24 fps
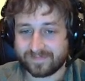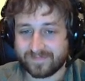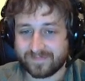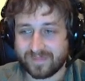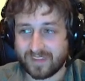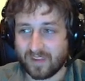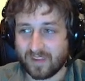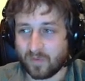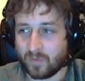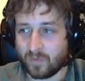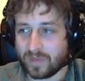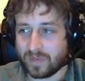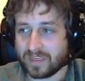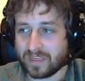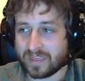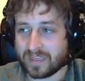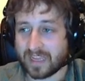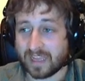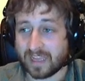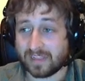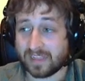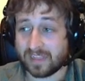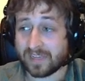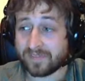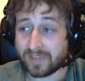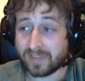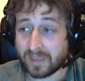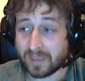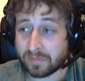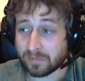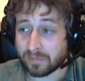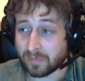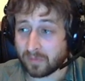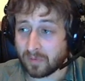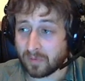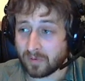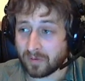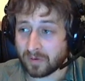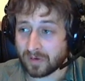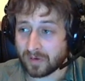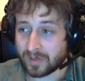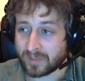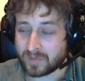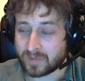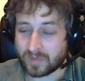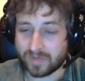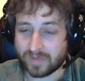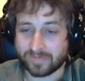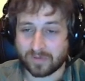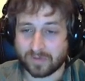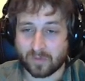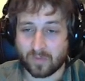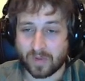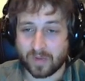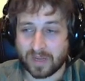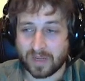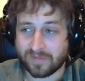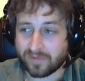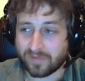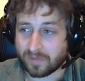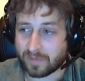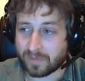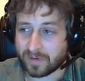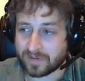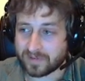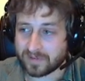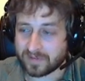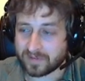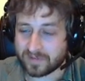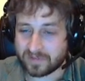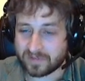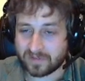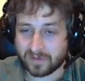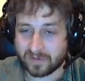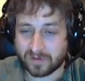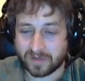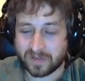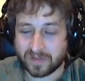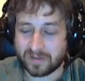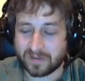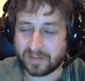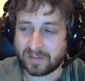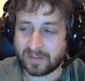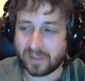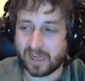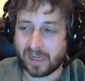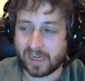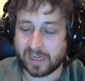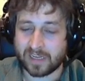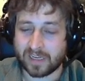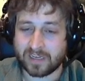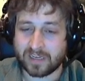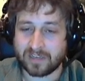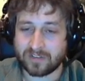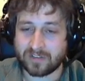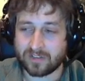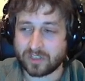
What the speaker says: We get level up rewards. We have to wait for personal story to unlock it in